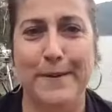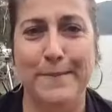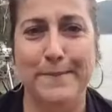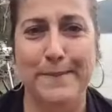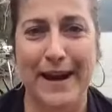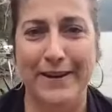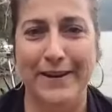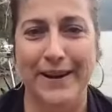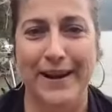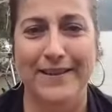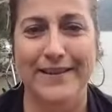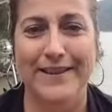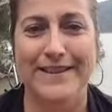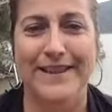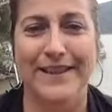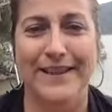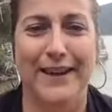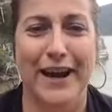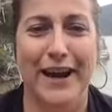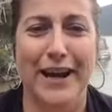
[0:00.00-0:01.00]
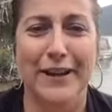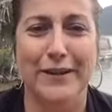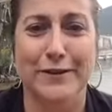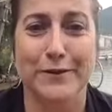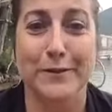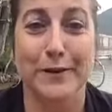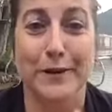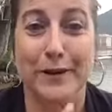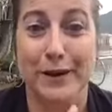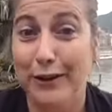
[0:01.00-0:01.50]
background. So I used
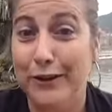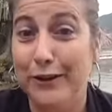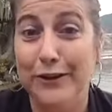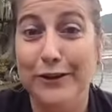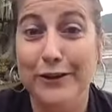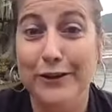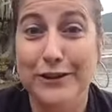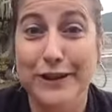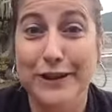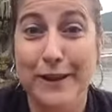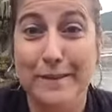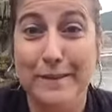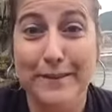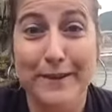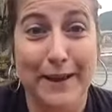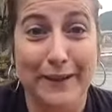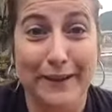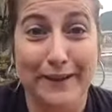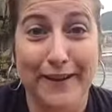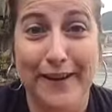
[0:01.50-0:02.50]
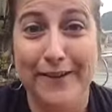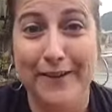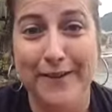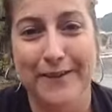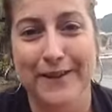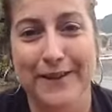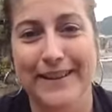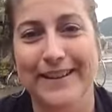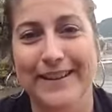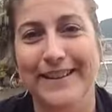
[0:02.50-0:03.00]
to work on cruise ships all around the
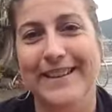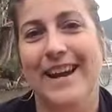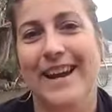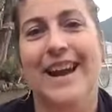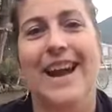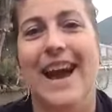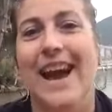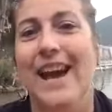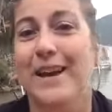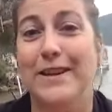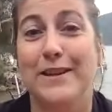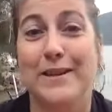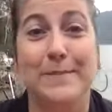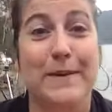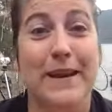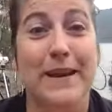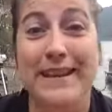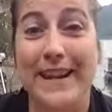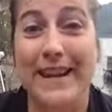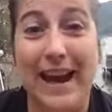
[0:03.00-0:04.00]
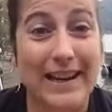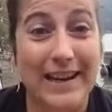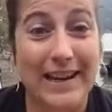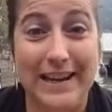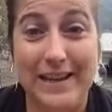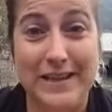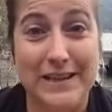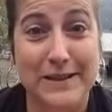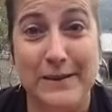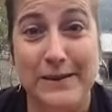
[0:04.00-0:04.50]
world. I used to be a nanny
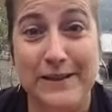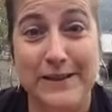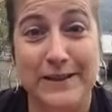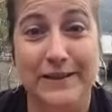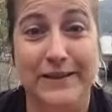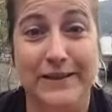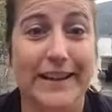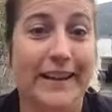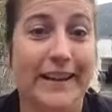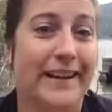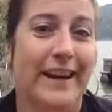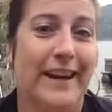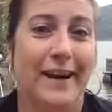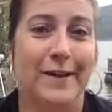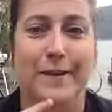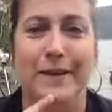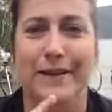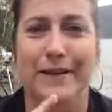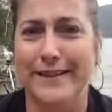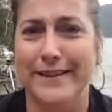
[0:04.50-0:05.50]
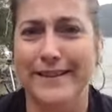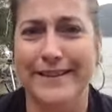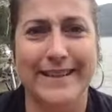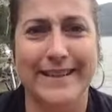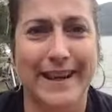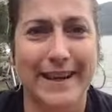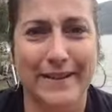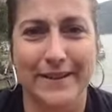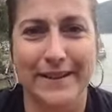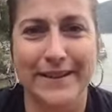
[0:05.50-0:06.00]
in Switzerland. I worked in
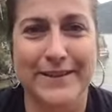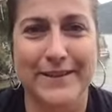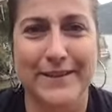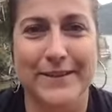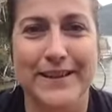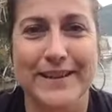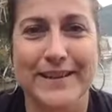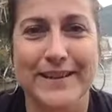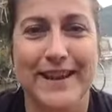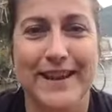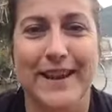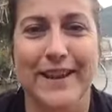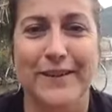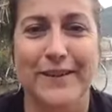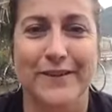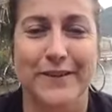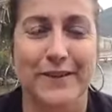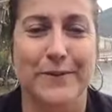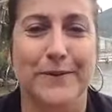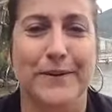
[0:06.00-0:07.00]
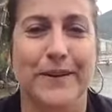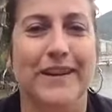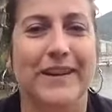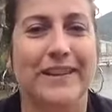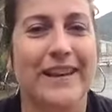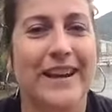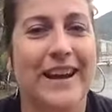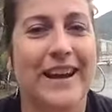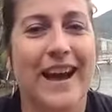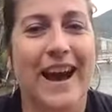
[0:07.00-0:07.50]
ski resorts all over the
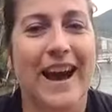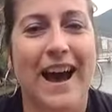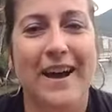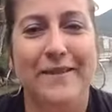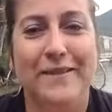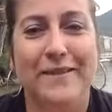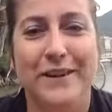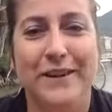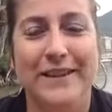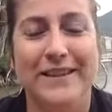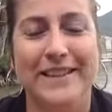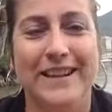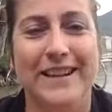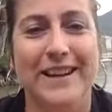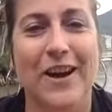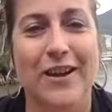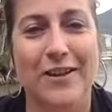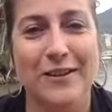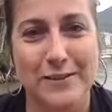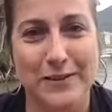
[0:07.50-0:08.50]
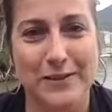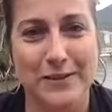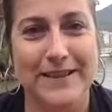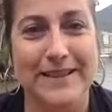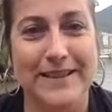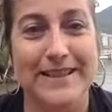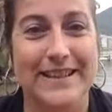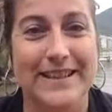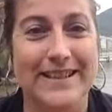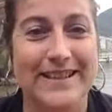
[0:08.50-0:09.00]
world. I've worked in all sorts of
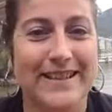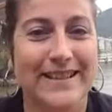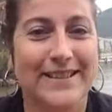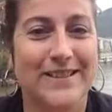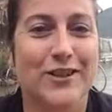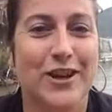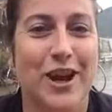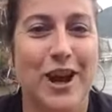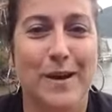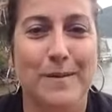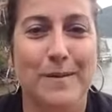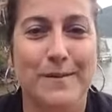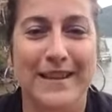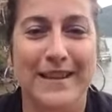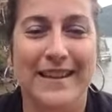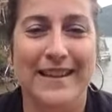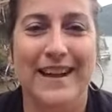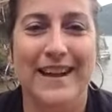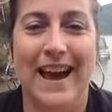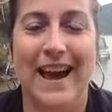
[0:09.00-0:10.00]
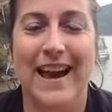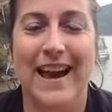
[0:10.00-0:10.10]
seasonal jobs. And,